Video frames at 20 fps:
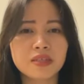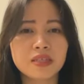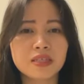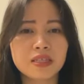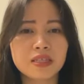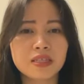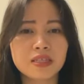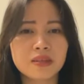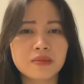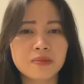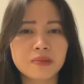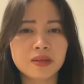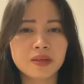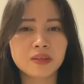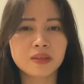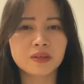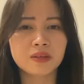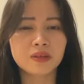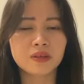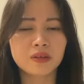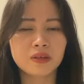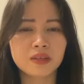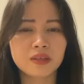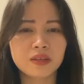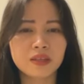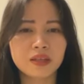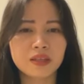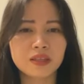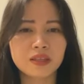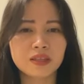is in demand to all
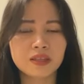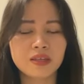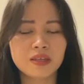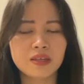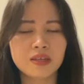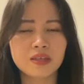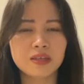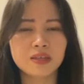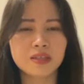country,